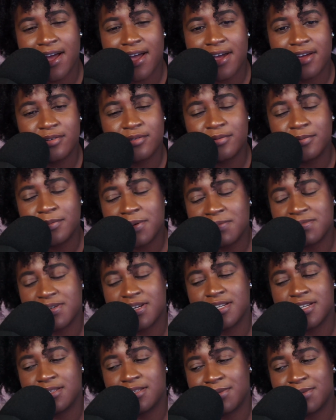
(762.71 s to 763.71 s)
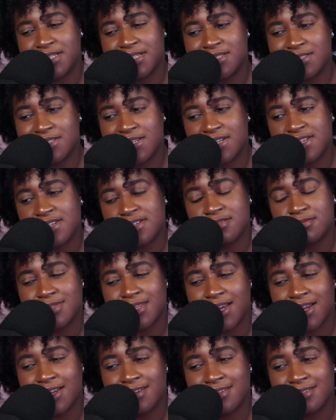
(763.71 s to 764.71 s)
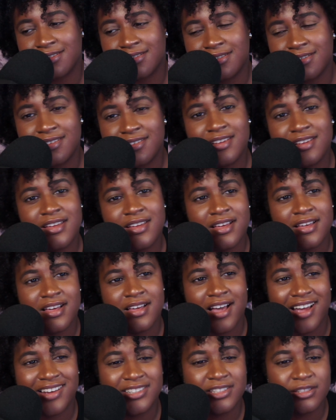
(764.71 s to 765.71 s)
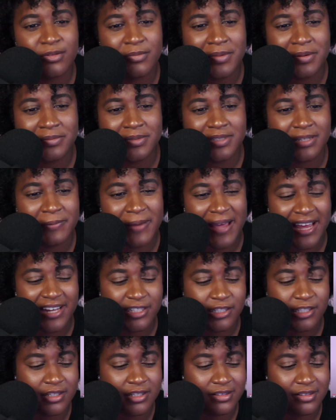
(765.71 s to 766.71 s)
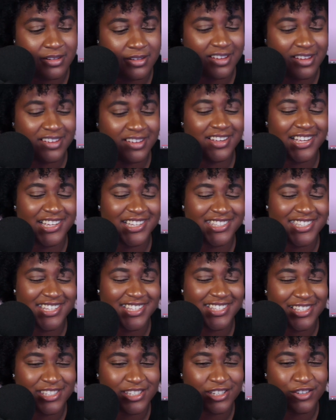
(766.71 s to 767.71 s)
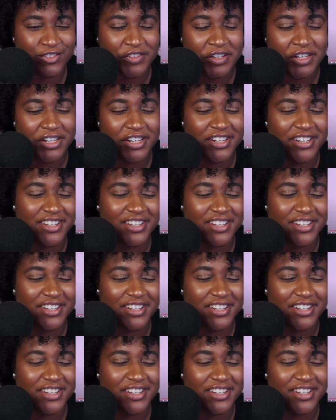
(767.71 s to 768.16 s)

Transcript: I don't remember anybody's names. I just remember Sebastian because he's a surfer.